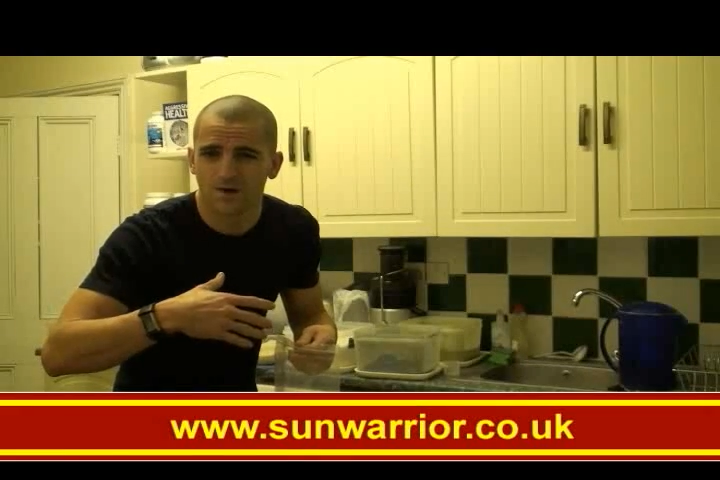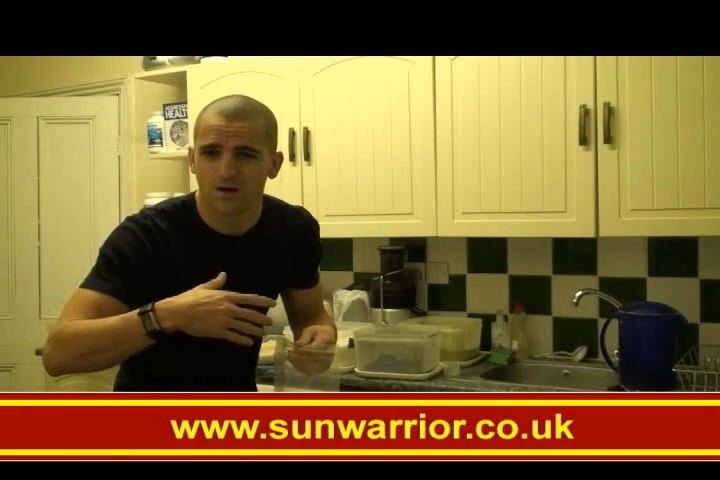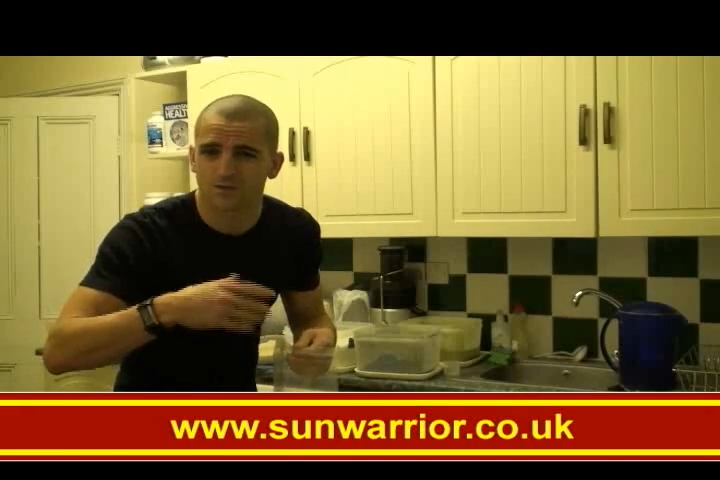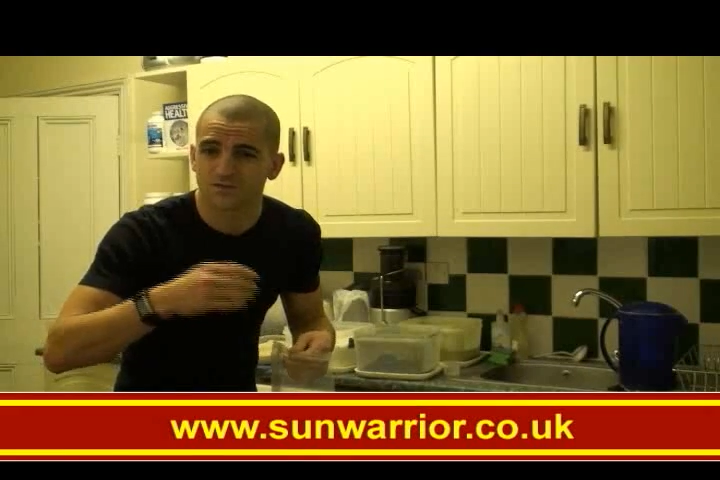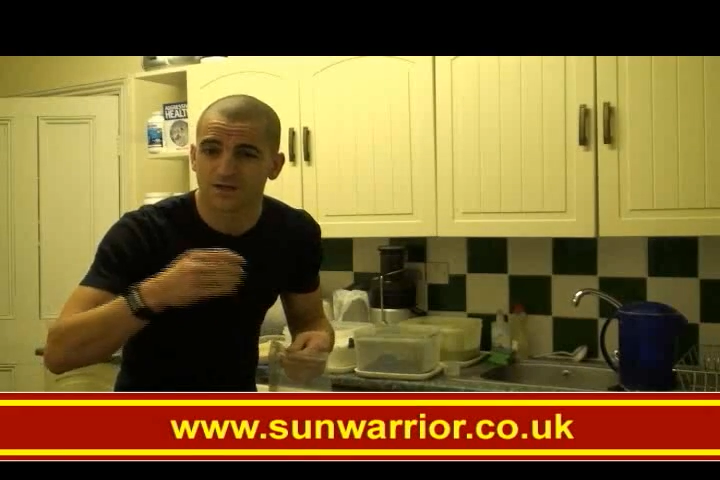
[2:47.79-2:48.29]

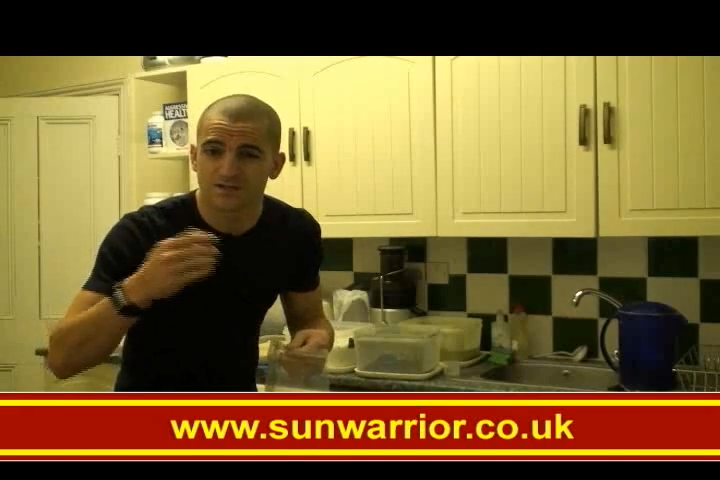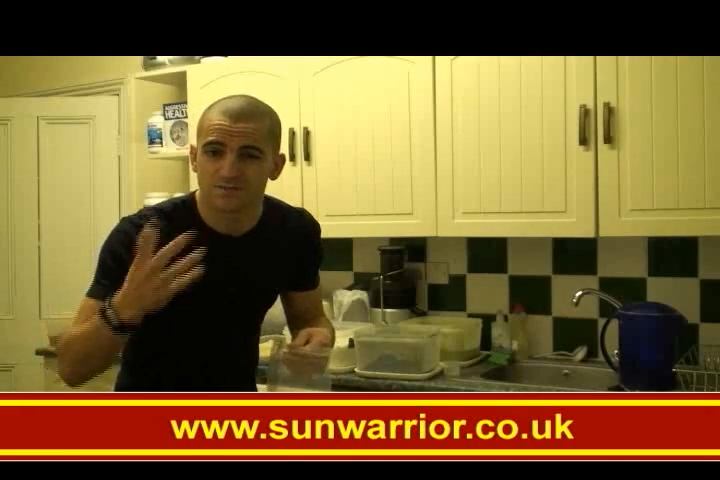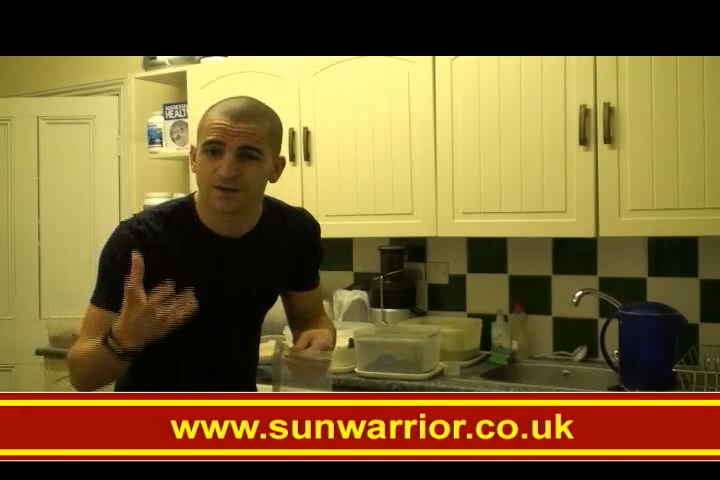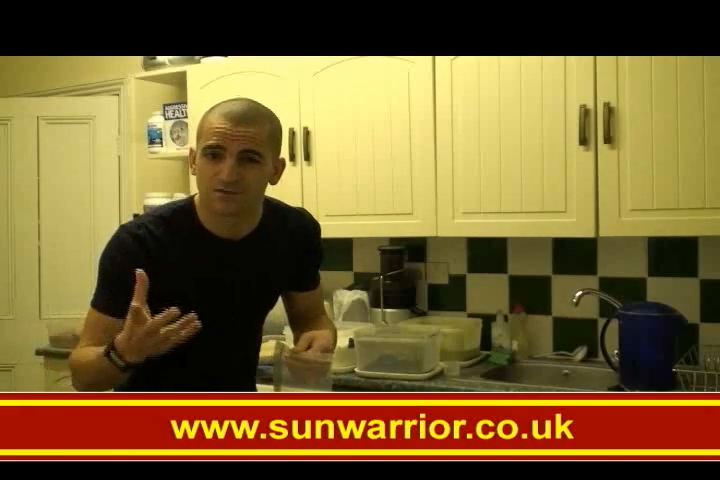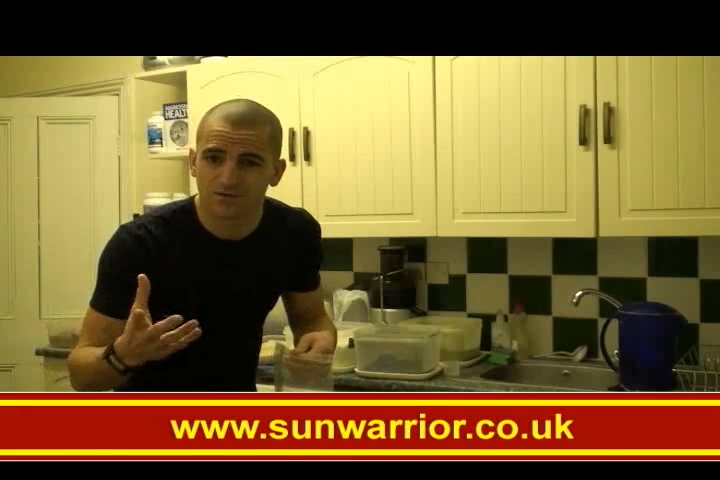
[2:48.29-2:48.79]
I'll take some
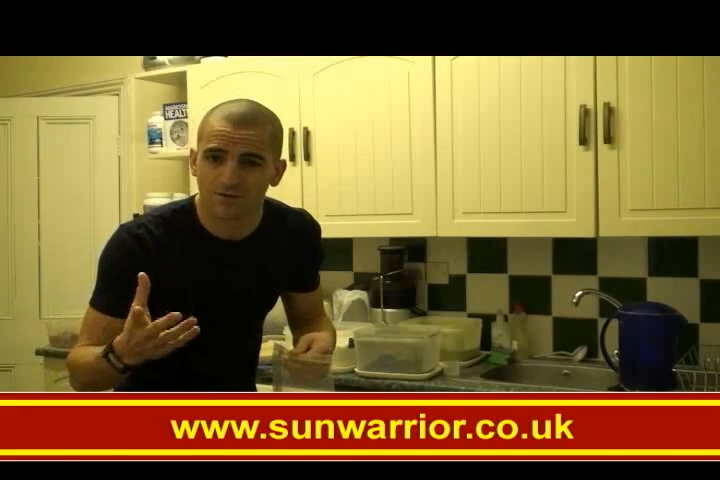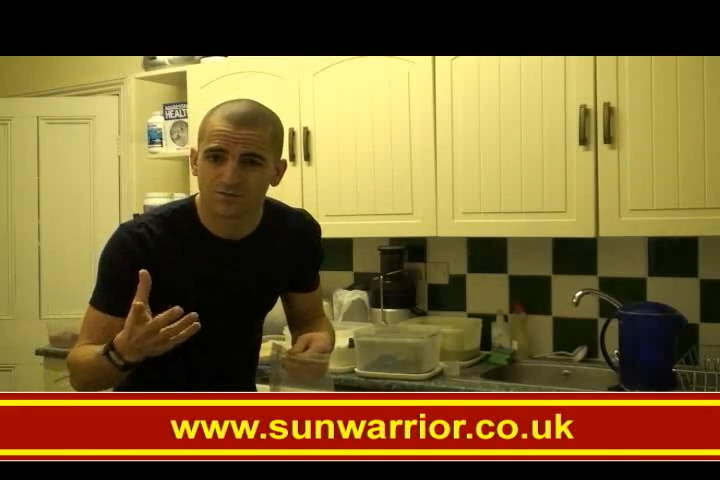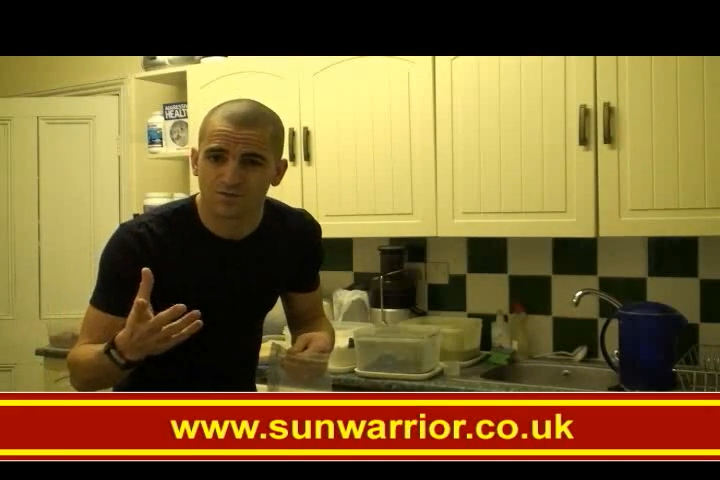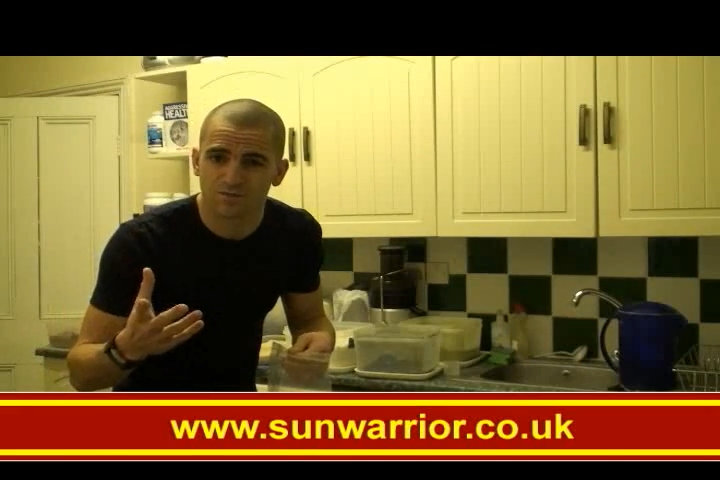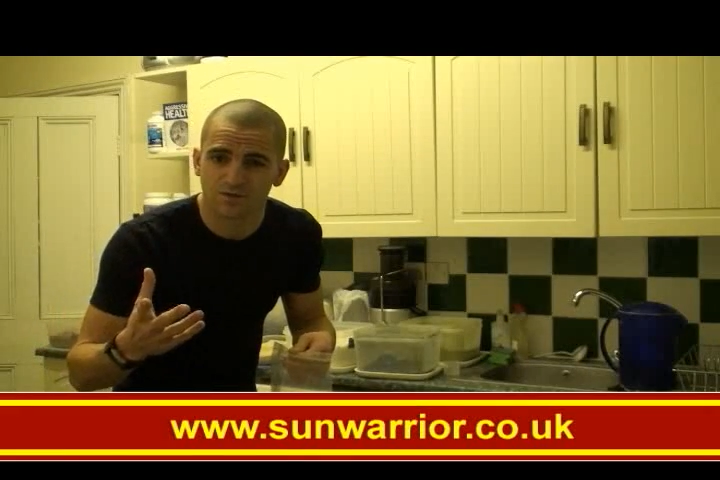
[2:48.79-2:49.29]

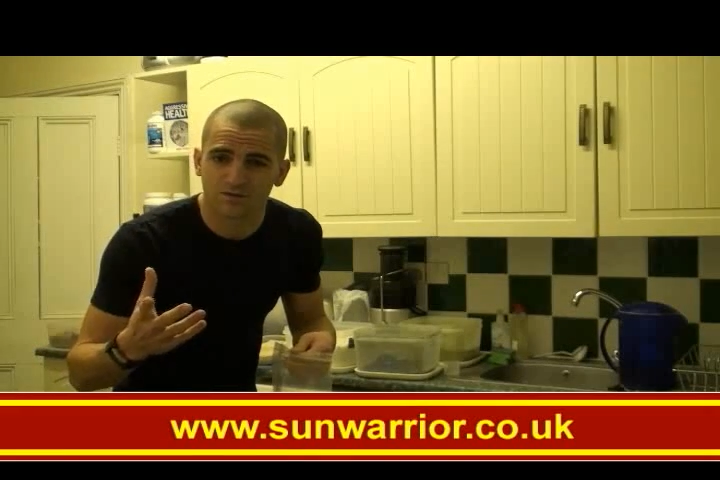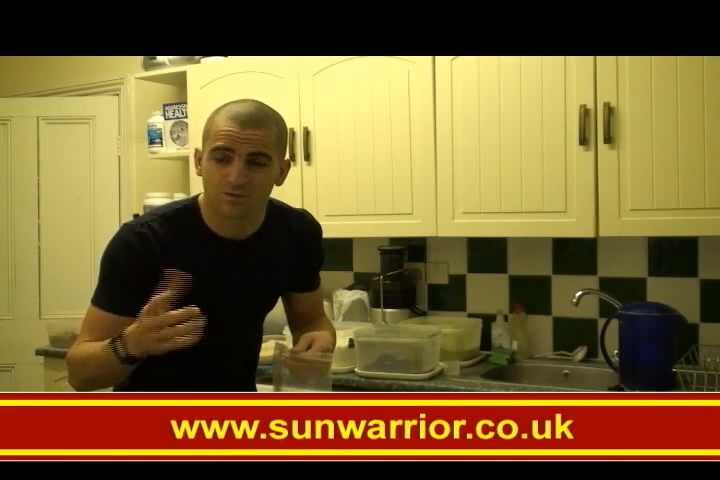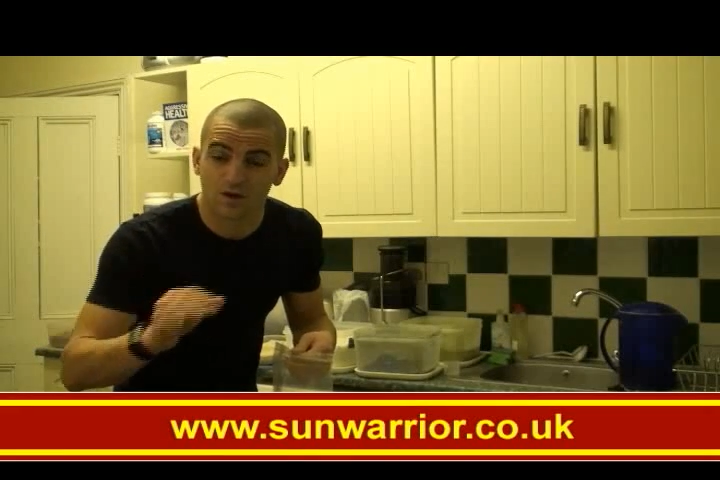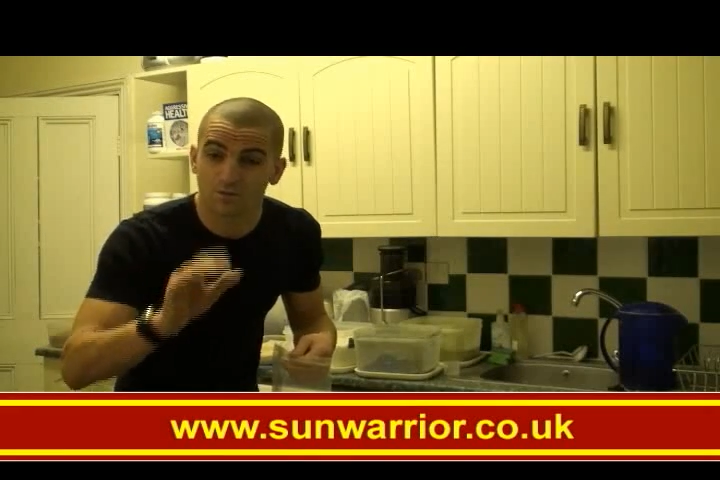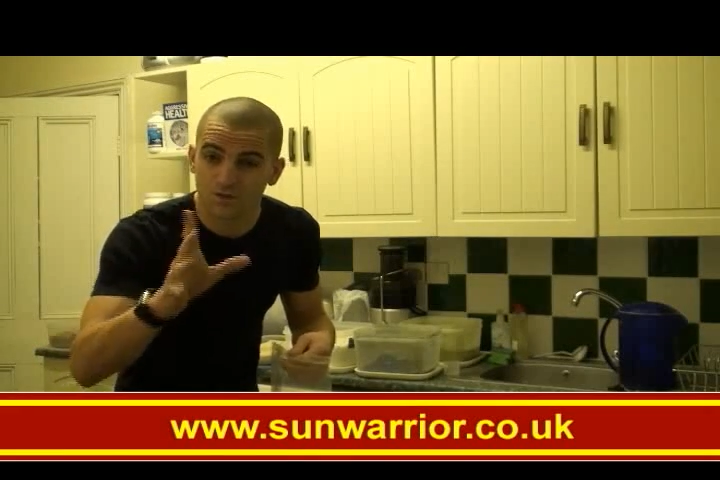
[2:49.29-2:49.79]
enzymes with me as
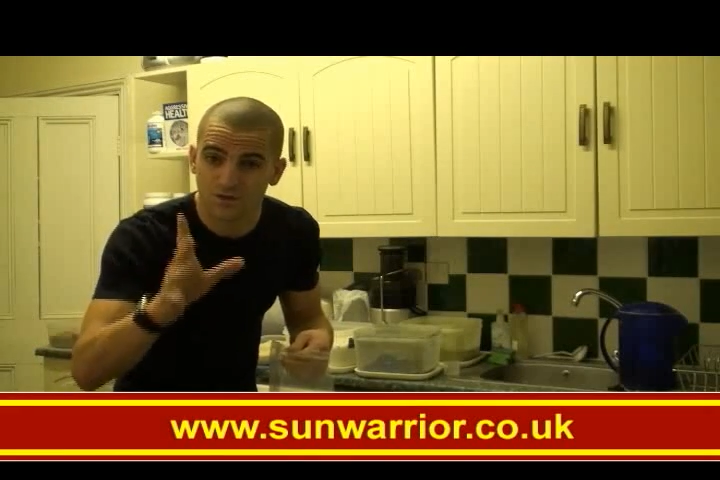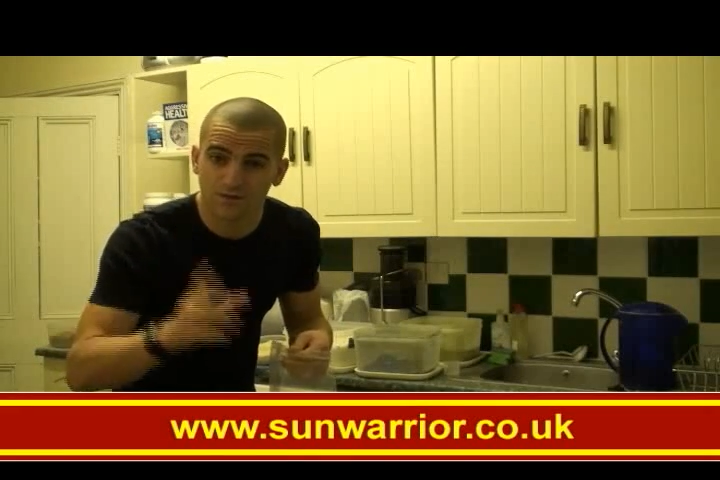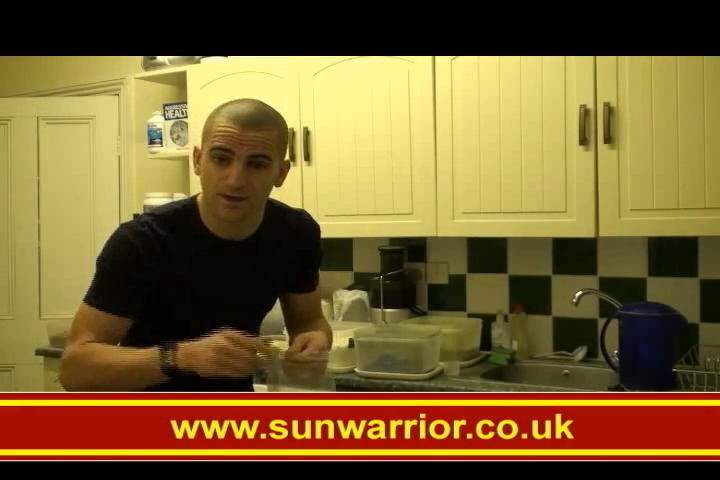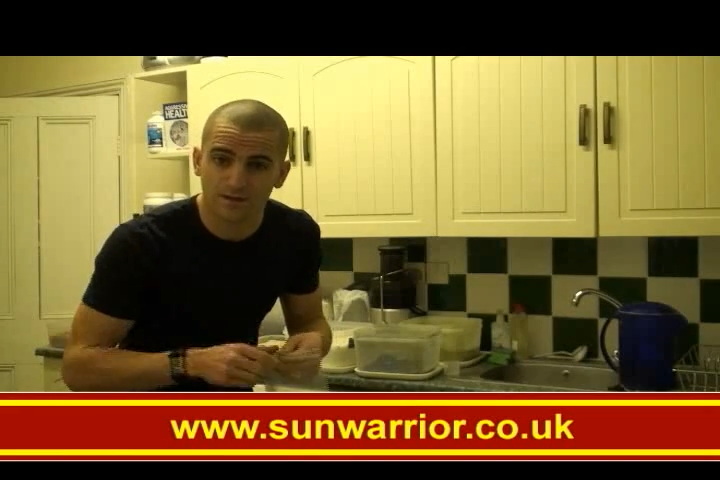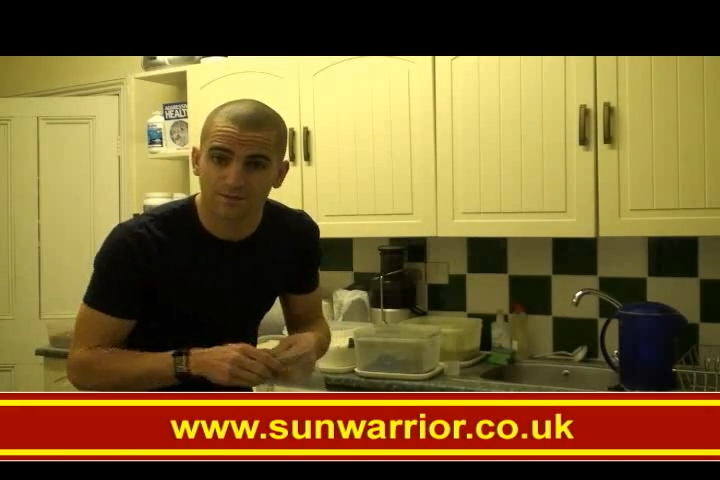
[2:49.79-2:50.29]
well, and we'll show you
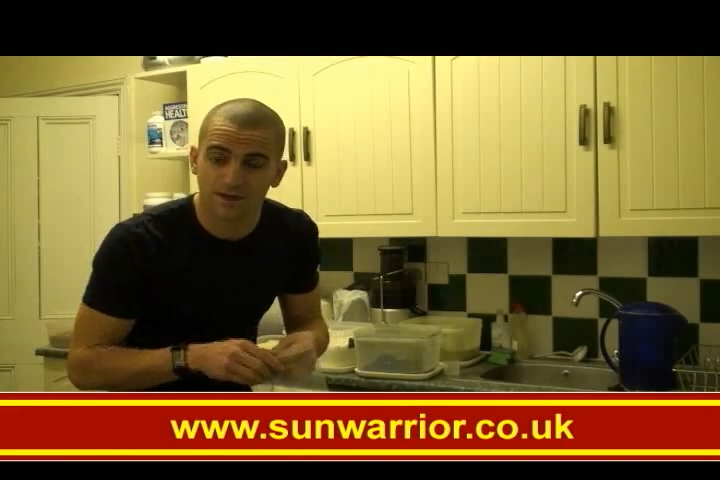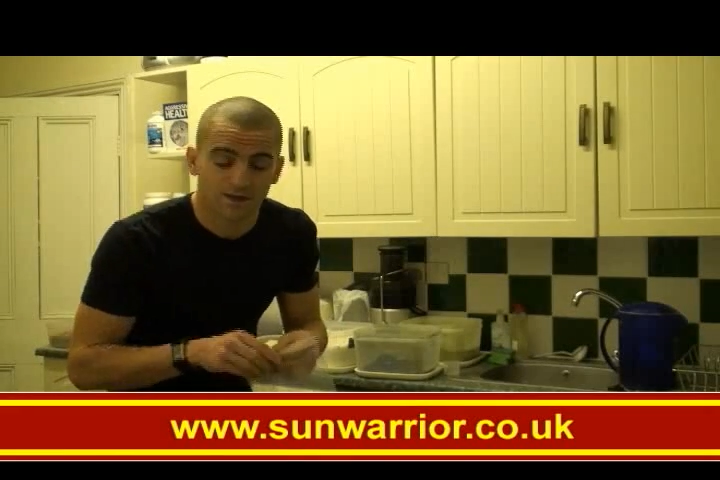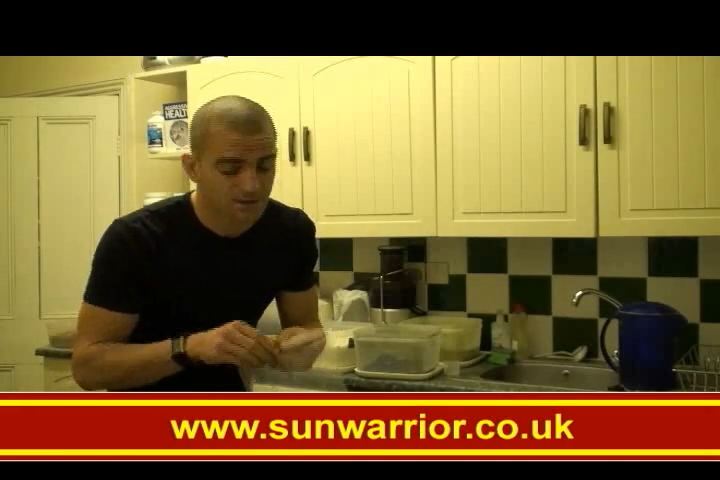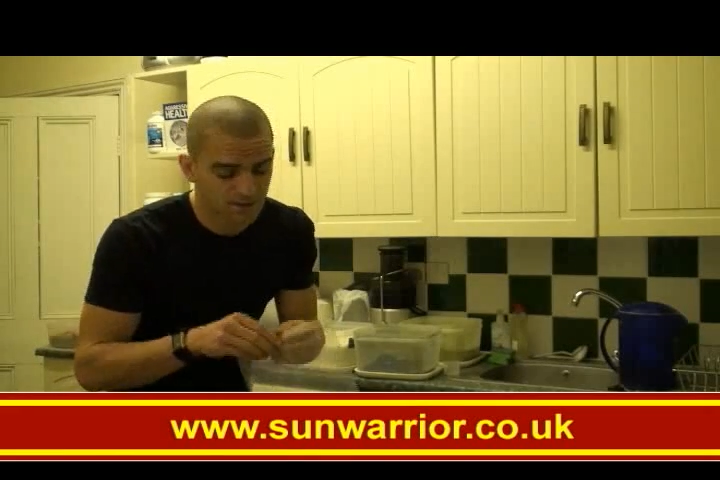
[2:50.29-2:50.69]
that in a minute.